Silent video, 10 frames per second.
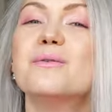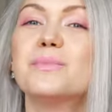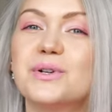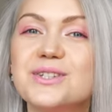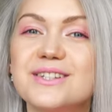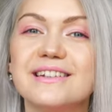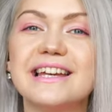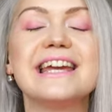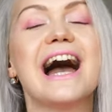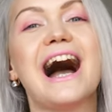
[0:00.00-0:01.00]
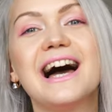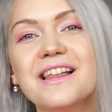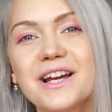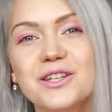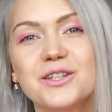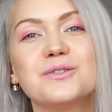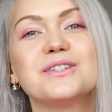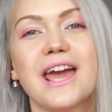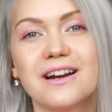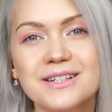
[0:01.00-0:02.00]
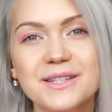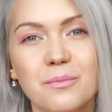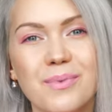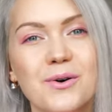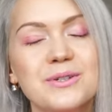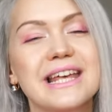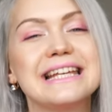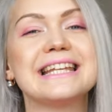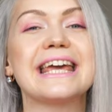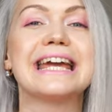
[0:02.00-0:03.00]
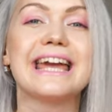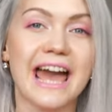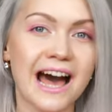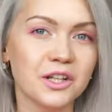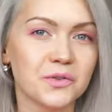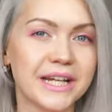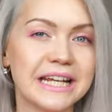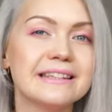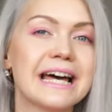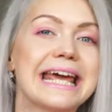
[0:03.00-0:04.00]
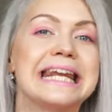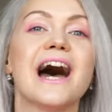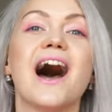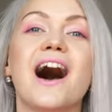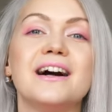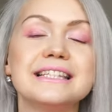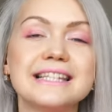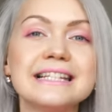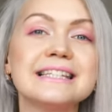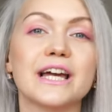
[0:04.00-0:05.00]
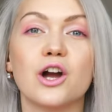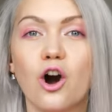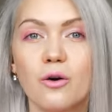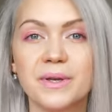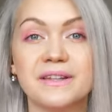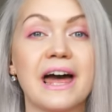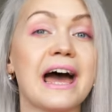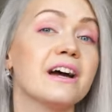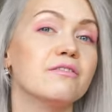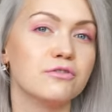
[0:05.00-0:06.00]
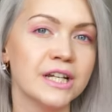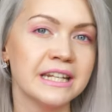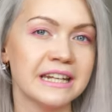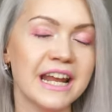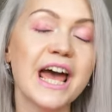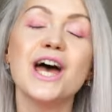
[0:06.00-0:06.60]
Personally, I like to use carousel posts as a gallery that enhances the copy that I have written.